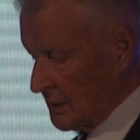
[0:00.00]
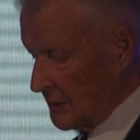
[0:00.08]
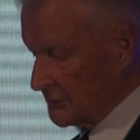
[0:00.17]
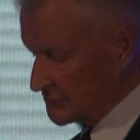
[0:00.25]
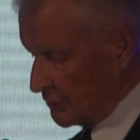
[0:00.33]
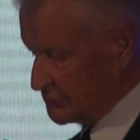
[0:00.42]

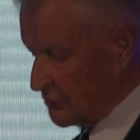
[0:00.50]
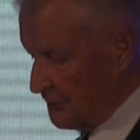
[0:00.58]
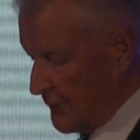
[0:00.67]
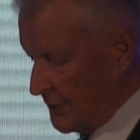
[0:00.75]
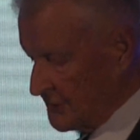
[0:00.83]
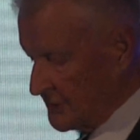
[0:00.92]
It is also
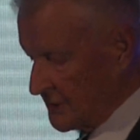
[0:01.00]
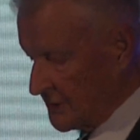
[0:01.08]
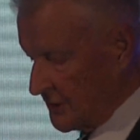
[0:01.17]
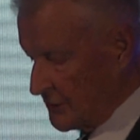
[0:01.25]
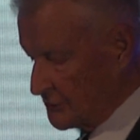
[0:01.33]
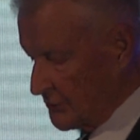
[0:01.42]

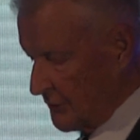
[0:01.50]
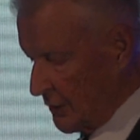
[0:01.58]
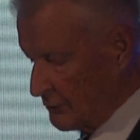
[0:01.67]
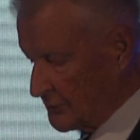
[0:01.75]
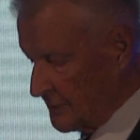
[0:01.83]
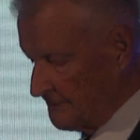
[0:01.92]
pertinent here to
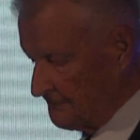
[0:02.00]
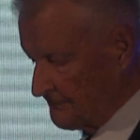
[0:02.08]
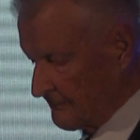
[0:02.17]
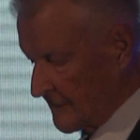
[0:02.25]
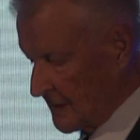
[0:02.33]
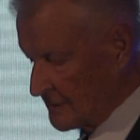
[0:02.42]
note
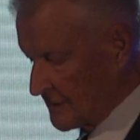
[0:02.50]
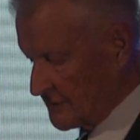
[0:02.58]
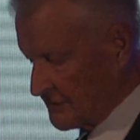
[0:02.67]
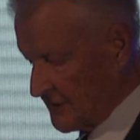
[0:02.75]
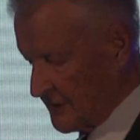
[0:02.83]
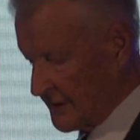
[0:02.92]

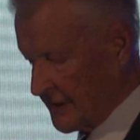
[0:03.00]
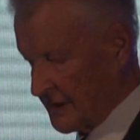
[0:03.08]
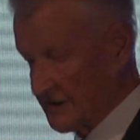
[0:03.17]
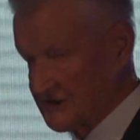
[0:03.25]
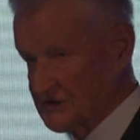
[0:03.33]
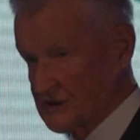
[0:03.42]
that
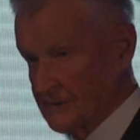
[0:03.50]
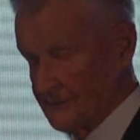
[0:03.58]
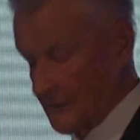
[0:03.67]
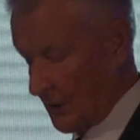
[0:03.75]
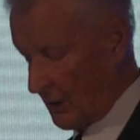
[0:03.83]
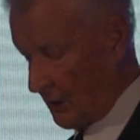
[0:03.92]
Turkey's
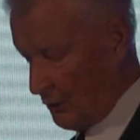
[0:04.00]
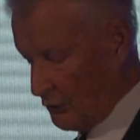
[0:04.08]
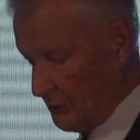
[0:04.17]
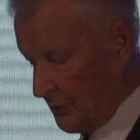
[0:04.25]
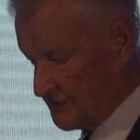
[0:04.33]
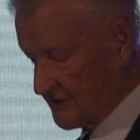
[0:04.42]

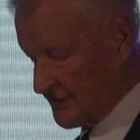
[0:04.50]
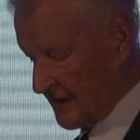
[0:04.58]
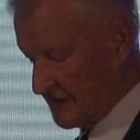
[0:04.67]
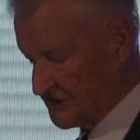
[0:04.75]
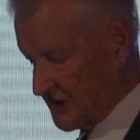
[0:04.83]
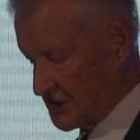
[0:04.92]
own
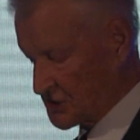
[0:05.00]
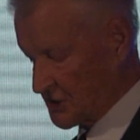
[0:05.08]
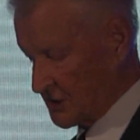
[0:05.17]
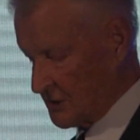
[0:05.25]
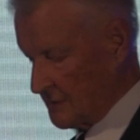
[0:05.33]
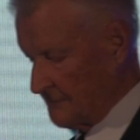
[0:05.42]

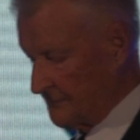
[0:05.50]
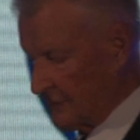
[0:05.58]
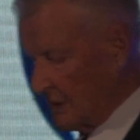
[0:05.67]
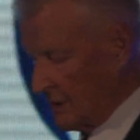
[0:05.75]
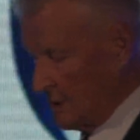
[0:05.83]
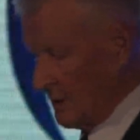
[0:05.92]
modernization,
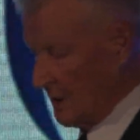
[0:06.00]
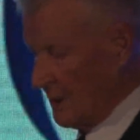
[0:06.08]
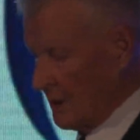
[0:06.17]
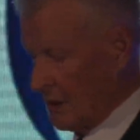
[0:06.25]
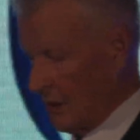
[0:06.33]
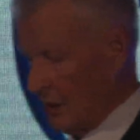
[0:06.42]

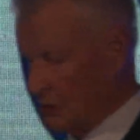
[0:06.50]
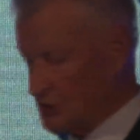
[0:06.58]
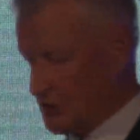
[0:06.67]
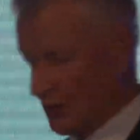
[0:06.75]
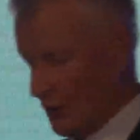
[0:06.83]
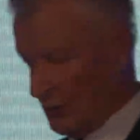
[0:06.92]

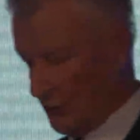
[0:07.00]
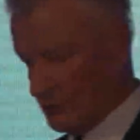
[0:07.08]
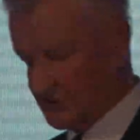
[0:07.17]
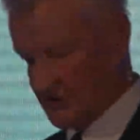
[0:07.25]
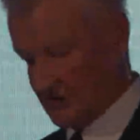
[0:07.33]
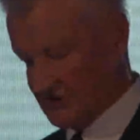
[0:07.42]
launched
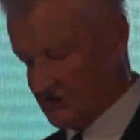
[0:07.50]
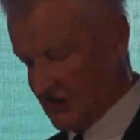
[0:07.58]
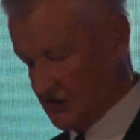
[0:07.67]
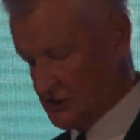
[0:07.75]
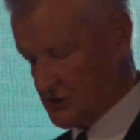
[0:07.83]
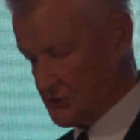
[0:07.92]
almost a
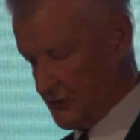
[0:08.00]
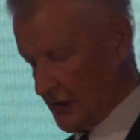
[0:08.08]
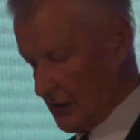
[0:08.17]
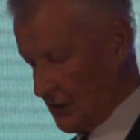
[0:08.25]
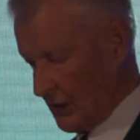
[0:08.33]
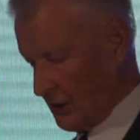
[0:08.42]

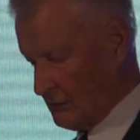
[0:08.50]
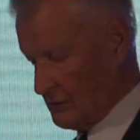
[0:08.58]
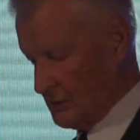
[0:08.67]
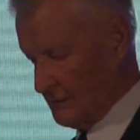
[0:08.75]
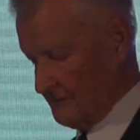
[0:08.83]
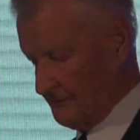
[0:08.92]
century ago,